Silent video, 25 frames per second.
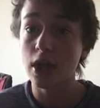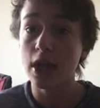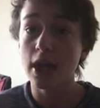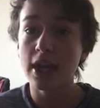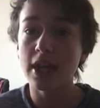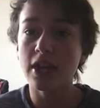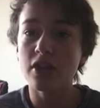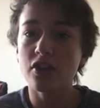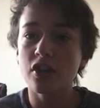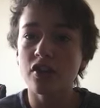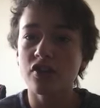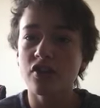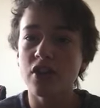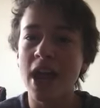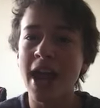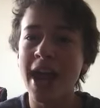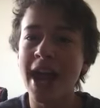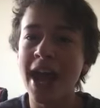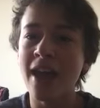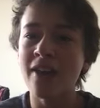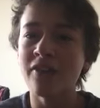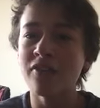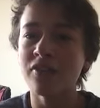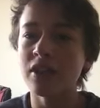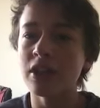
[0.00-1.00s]
He just
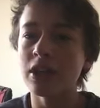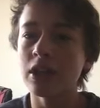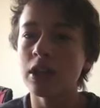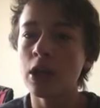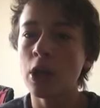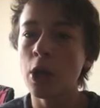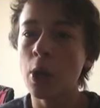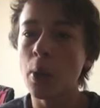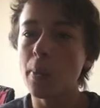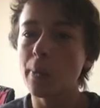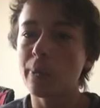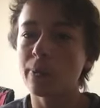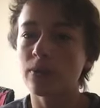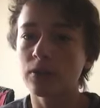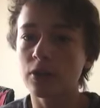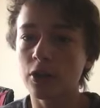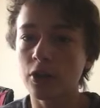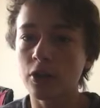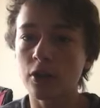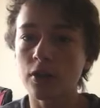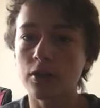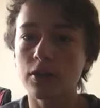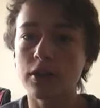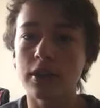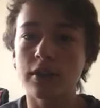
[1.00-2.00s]
hasn't
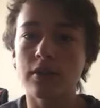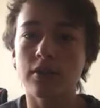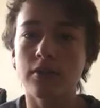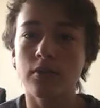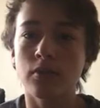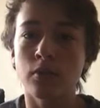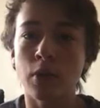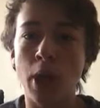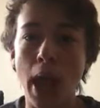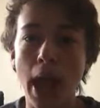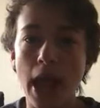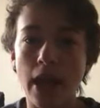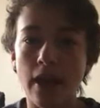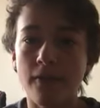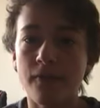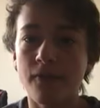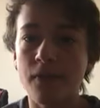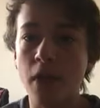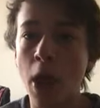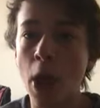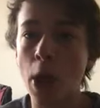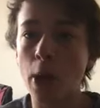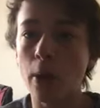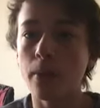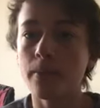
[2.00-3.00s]
learned the
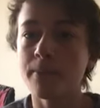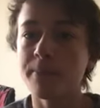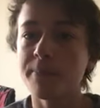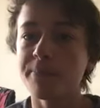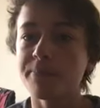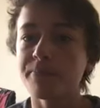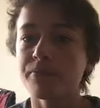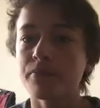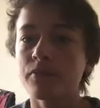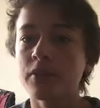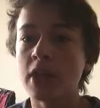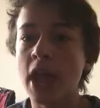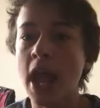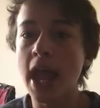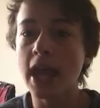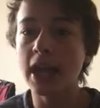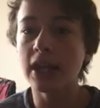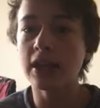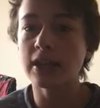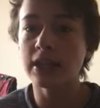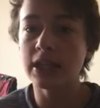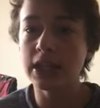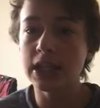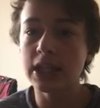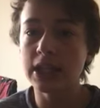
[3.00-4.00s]
NFL
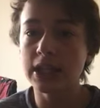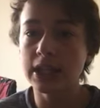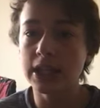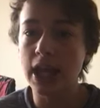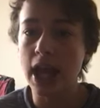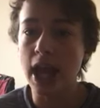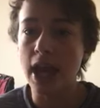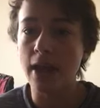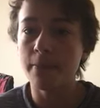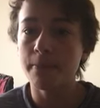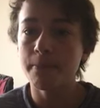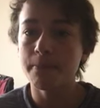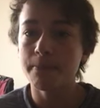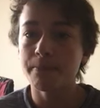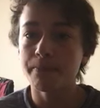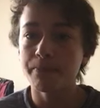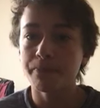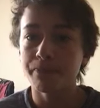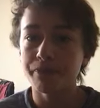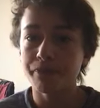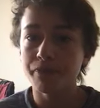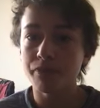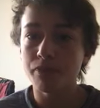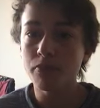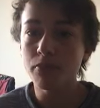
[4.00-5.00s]
technique yet
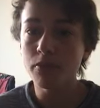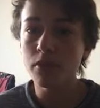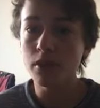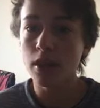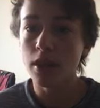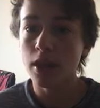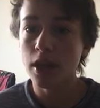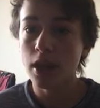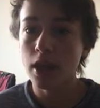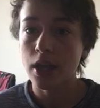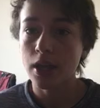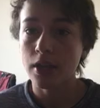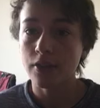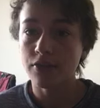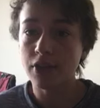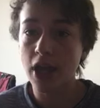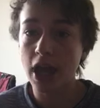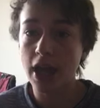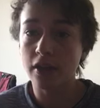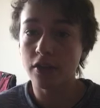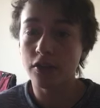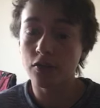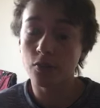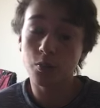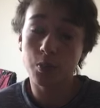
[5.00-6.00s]

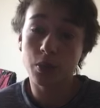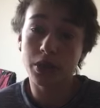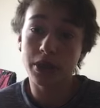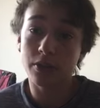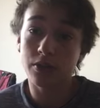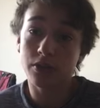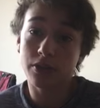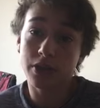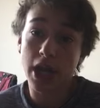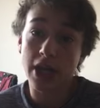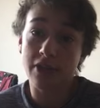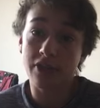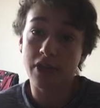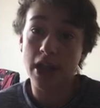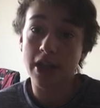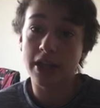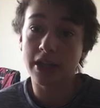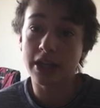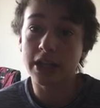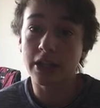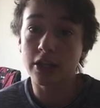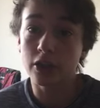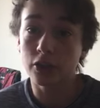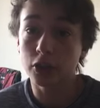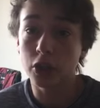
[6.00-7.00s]
that they
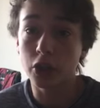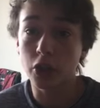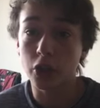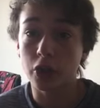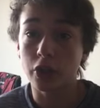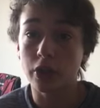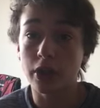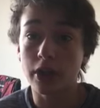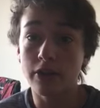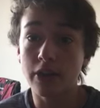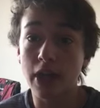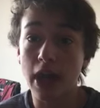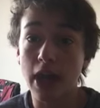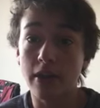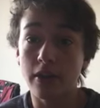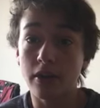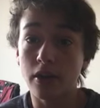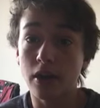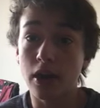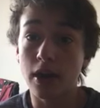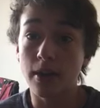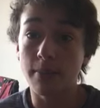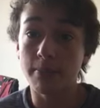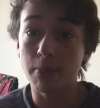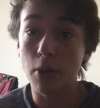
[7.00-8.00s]
need to learn, that
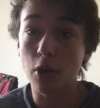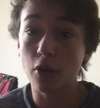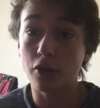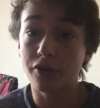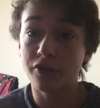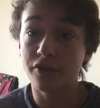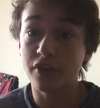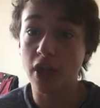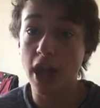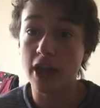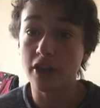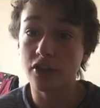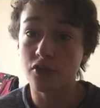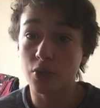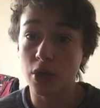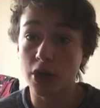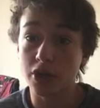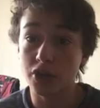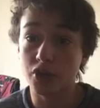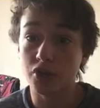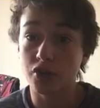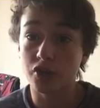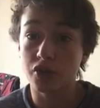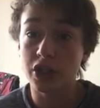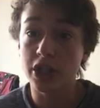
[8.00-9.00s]
most edge
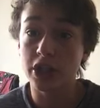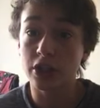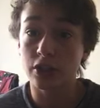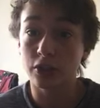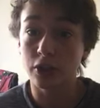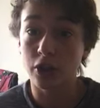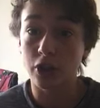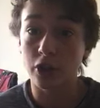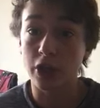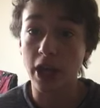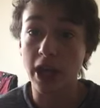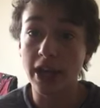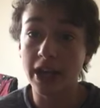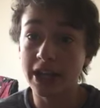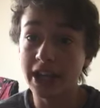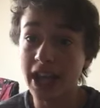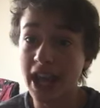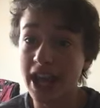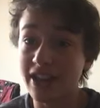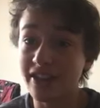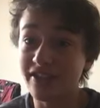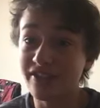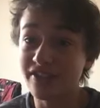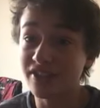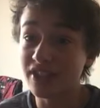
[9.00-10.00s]
rushers need to learn. And
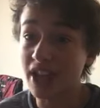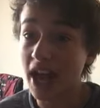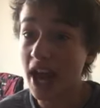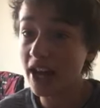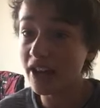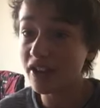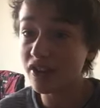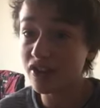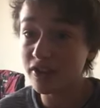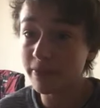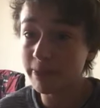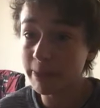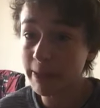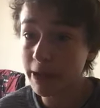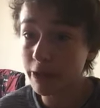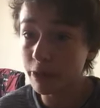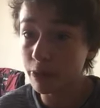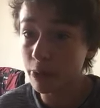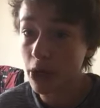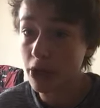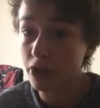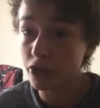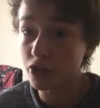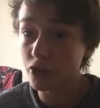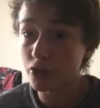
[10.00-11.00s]
again, he's not a speed
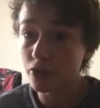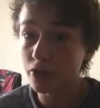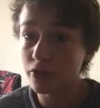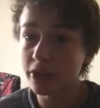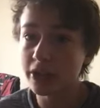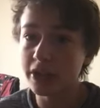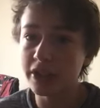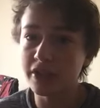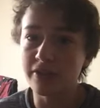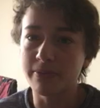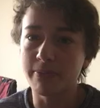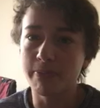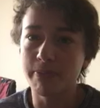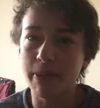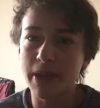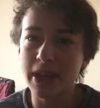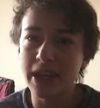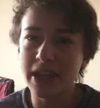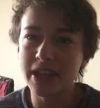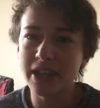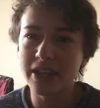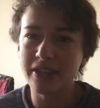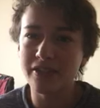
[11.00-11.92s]
rusher. He's big.